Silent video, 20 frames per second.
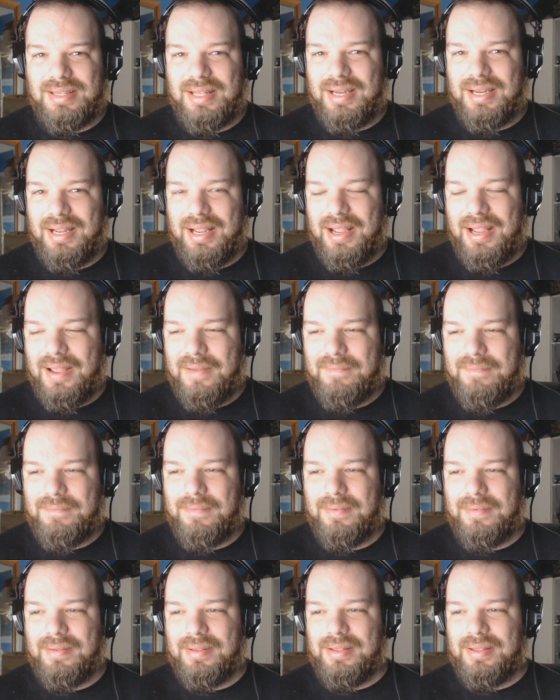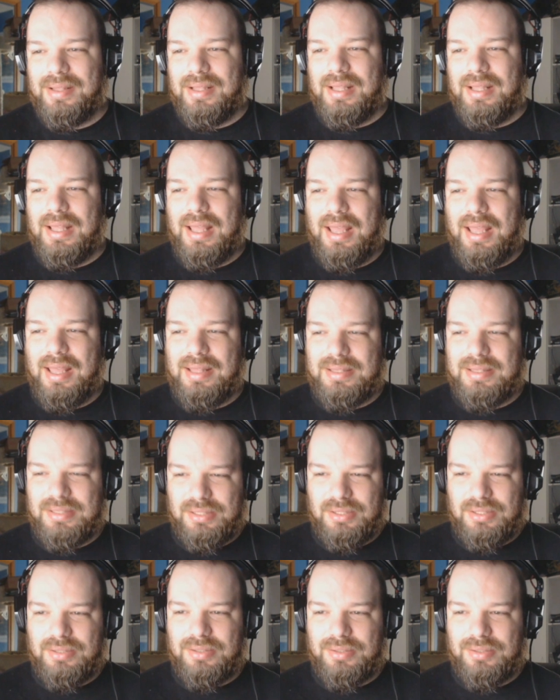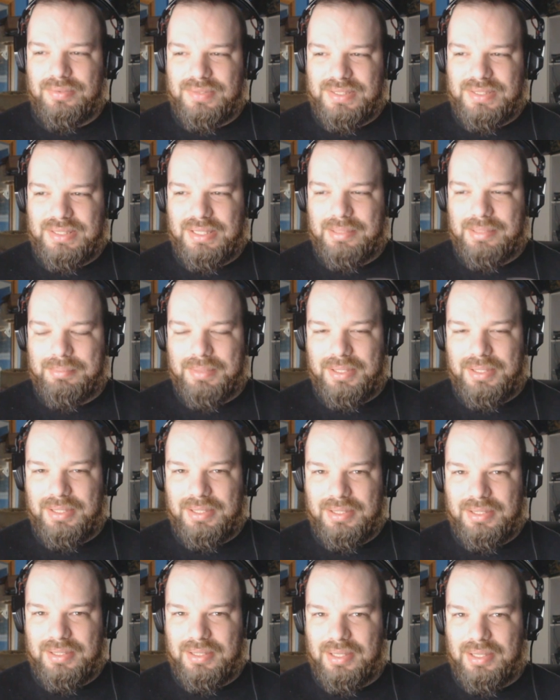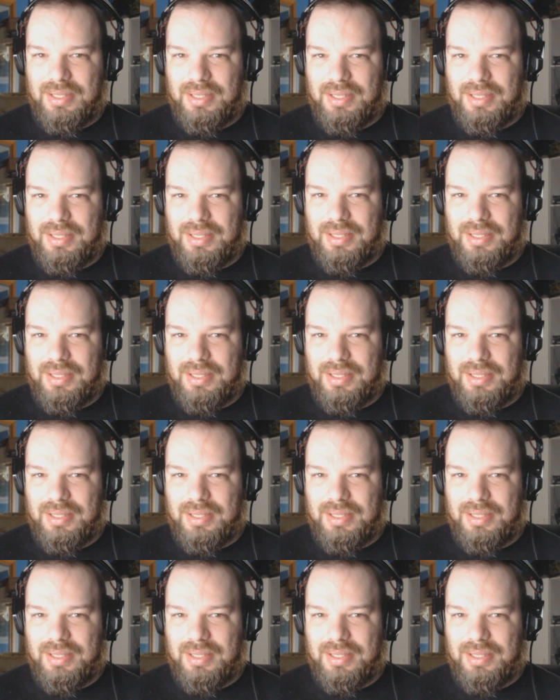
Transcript: that I have, and you've seen me